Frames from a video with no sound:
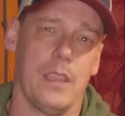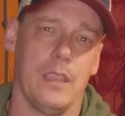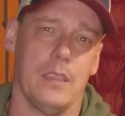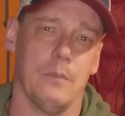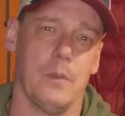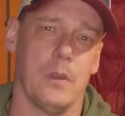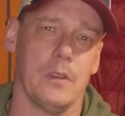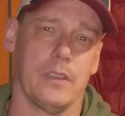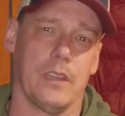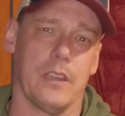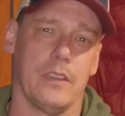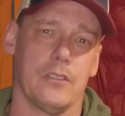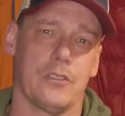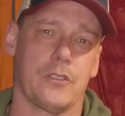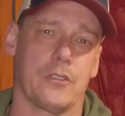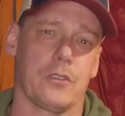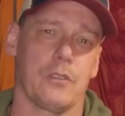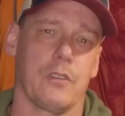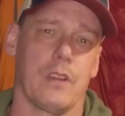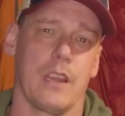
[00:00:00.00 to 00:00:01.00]
him on
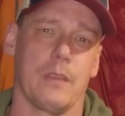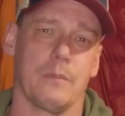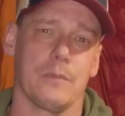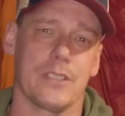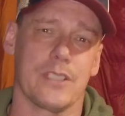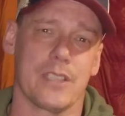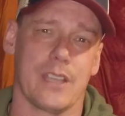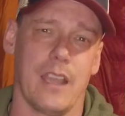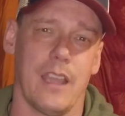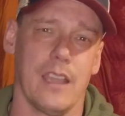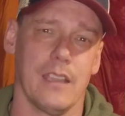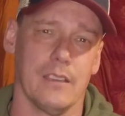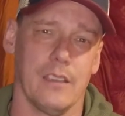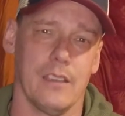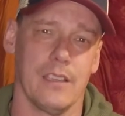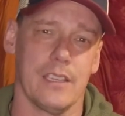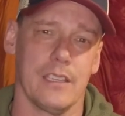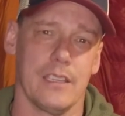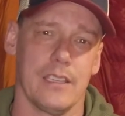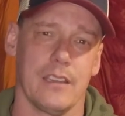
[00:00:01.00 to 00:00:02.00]
Instagram,
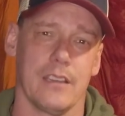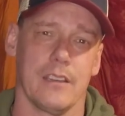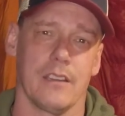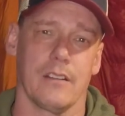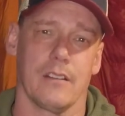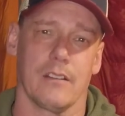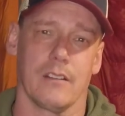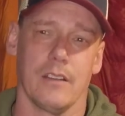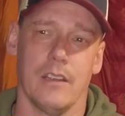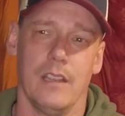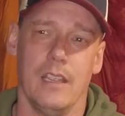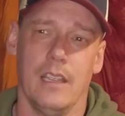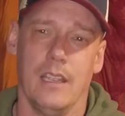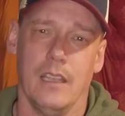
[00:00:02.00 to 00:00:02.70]
Skylight Gear.